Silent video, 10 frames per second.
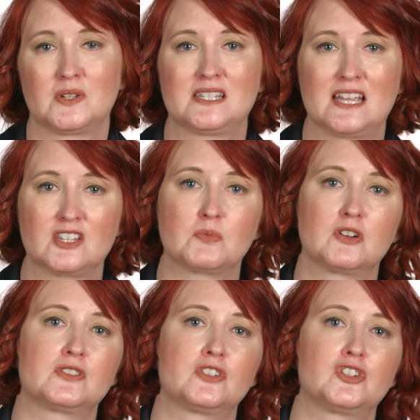a
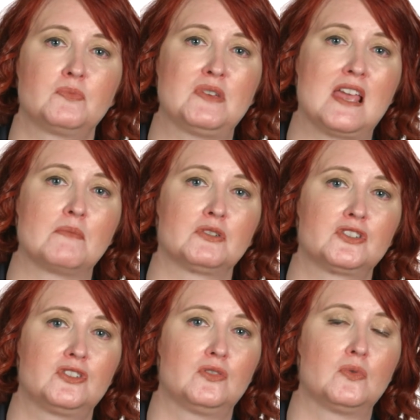salesperson should be able
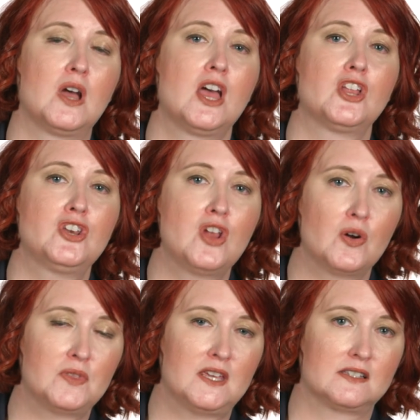to
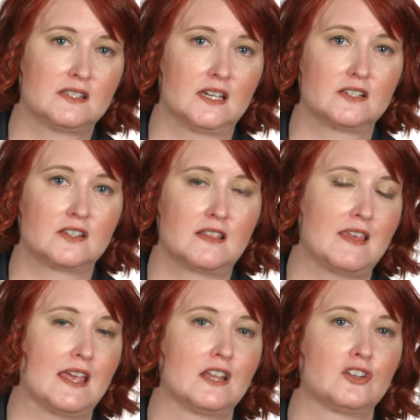know these things so that
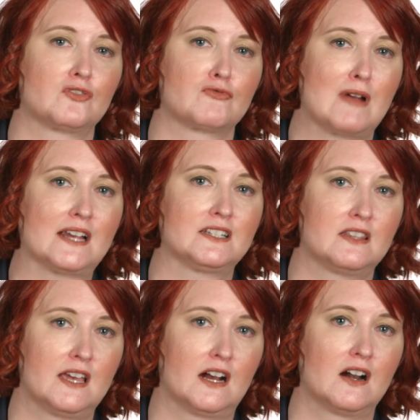they can
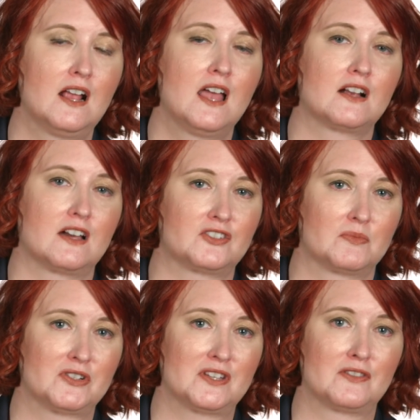direct their
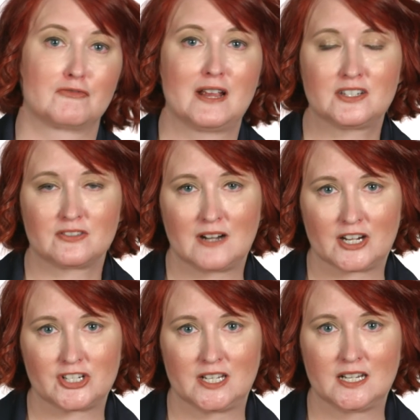customers in the right
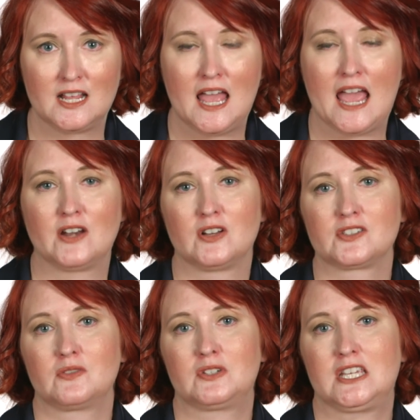direction and
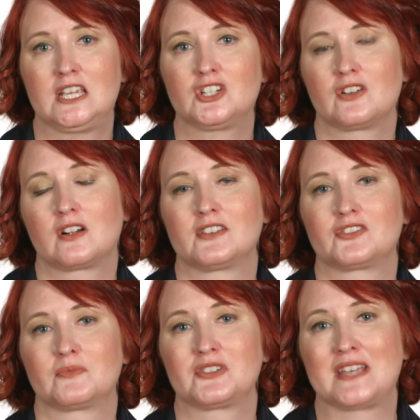also teach their
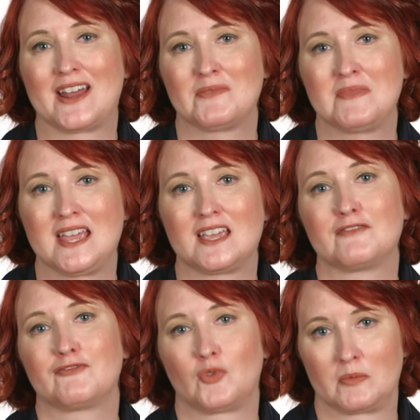customers how to make
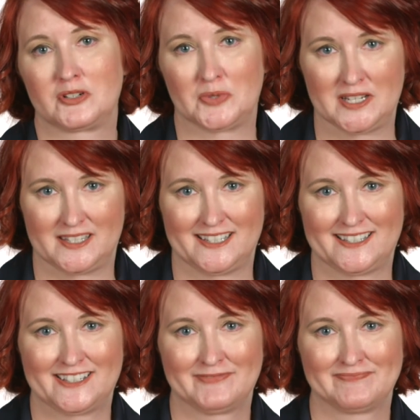informed choices.